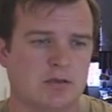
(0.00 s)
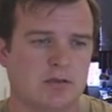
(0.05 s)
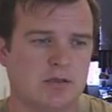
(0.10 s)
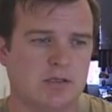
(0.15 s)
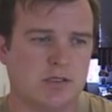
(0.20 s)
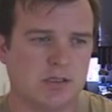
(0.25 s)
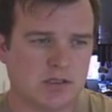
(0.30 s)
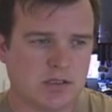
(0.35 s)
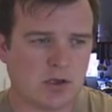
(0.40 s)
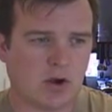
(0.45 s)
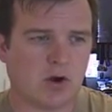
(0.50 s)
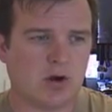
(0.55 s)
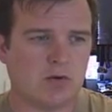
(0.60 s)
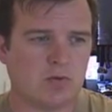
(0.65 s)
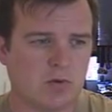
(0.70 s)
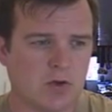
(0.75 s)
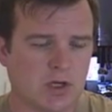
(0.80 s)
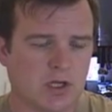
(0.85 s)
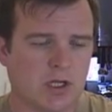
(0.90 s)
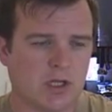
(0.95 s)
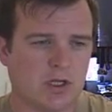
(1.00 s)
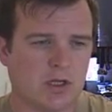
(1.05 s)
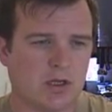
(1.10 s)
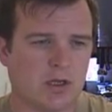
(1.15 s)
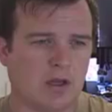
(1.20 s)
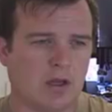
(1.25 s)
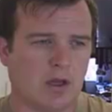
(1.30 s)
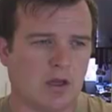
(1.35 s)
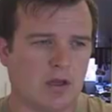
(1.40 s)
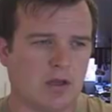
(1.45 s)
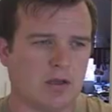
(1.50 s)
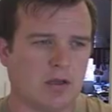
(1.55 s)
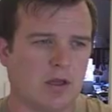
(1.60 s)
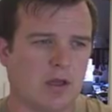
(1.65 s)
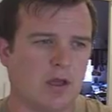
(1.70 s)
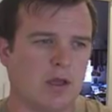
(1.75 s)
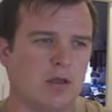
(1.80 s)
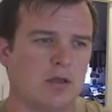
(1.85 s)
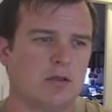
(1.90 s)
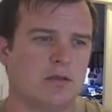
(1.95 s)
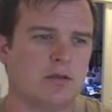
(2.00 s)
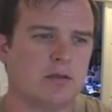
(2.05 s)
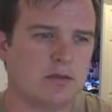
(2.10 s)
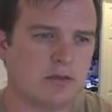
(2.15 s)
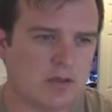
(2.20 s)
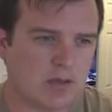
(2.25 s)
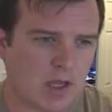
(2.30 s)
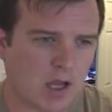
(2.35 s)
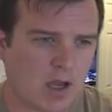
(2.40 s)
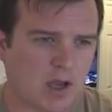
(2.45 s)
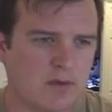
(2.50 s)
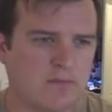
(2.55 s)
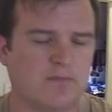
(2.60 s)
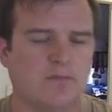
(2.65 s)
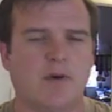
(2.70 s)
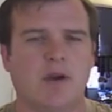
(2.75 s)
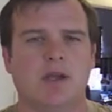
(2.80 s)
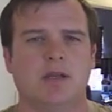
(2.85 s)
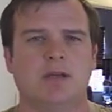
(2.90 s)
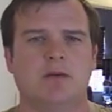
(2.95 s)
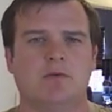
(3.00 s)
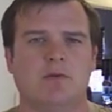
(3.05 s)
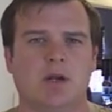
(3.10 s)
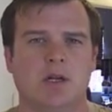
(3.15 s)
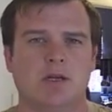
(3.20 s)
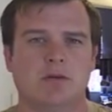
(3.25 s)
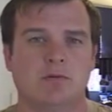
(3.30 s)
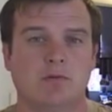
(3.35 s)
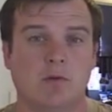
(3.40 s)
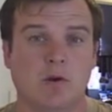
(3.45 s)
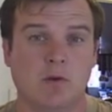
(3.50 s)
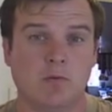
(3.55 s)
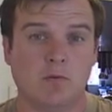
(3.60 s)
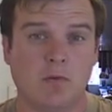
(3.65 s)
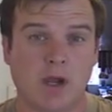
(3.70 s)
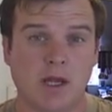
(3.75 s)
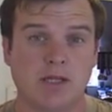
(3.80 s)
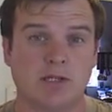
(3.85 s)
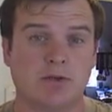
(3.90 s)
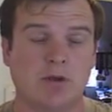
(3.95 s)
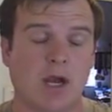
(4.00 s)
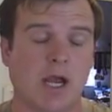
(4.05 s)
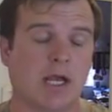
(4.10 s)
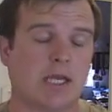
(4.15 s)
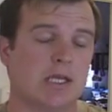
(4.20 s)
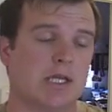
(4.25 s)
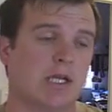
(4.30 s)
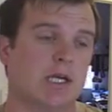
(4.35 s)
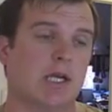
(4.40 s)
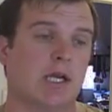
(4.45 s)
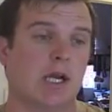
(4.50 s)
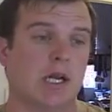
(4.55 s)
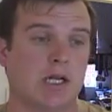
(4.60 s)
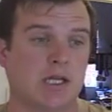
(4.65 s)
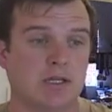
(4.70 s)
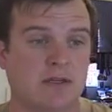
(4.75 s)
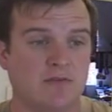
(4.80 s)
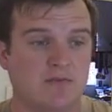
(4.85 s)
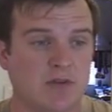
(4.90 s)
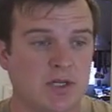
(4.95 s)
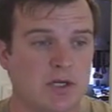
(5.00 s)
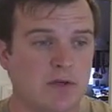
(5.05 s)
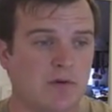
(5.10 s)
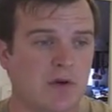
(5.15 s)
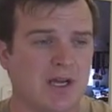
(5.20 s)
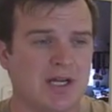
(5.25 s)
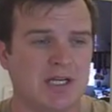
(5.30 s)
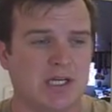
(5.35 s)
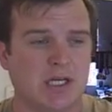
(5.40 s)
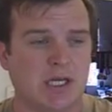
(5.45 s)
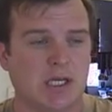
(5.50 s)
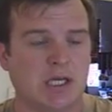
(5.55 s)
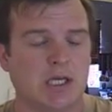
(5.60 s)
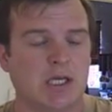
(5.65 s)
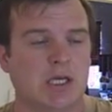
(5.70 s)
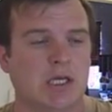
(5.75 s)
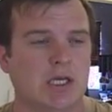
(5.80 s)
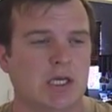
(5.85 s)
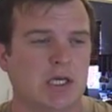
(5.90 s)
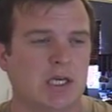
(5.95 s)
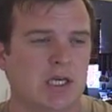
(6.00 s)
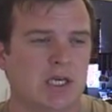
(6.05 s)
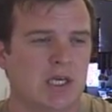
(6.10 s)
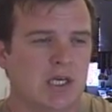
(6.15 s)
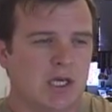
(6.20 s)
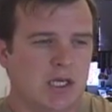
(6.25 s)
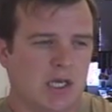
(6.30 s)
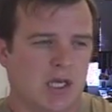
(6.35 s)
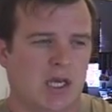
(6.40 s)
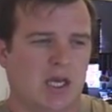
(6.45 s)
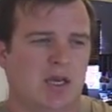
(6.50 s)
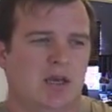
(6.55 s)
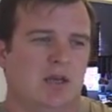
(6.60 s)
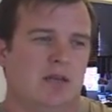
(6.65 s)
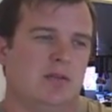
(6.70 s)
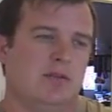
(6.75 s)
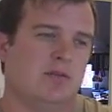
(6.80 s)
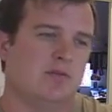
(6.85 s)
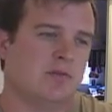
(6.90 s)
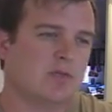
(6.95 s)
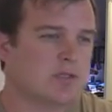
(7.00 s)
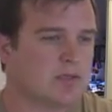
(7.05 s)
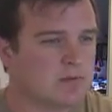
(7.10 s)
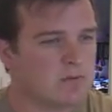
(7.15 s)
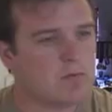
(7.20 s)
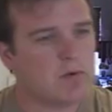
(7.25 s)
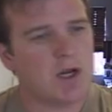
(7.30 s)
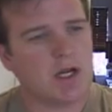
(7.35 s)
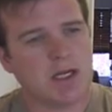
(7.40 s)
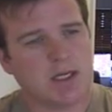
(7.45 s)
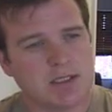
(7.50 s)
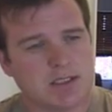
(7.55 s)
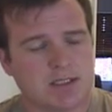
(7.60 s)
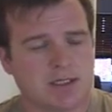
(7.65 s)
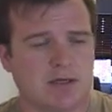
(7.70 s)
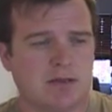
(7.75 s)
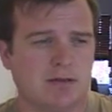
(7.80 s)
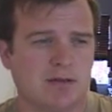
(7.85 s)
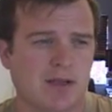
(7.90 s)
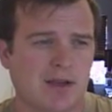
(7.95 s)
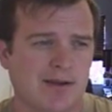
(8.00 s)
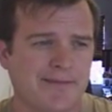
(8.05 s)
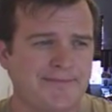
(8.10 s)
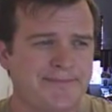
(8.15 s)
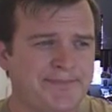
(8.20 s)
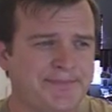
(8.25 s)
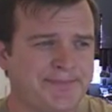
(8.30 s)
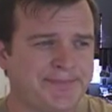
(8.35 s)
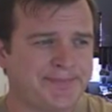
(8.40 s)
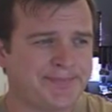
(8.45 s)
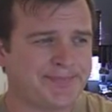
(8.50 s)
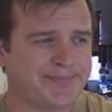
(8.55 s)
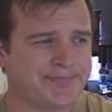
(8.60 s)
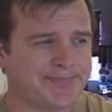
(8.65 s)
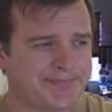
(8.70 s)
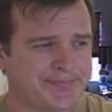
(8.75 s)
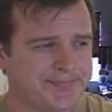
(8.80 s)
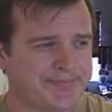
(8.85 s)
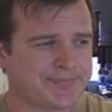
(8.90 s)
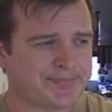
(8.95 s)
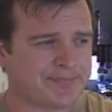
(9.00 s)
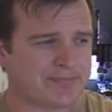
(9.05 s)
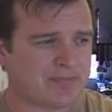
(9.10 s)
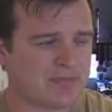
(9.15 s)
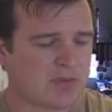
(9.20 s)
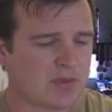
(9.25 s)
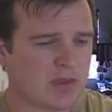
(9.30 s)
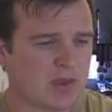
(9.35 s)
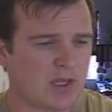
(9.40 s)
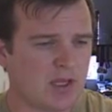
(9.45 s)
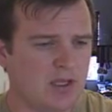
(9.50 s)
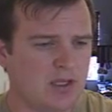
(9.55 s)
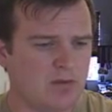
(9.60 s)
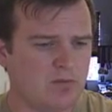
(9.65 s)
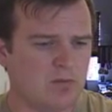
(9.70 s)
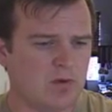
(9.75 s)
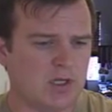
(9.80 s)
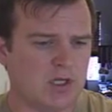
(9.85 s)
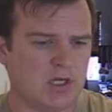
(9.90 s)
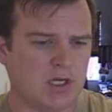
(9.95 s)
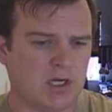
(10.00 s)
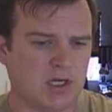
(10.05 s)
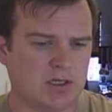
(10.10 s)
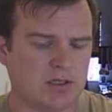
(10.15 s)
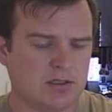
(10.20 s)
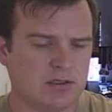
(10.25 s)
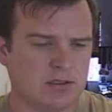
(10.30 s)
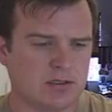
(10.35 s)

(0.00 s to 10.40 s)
just hard-working and, okay, now I'm finally right on the right track. Then I got into video editing and doing some weddings here and there. And when, I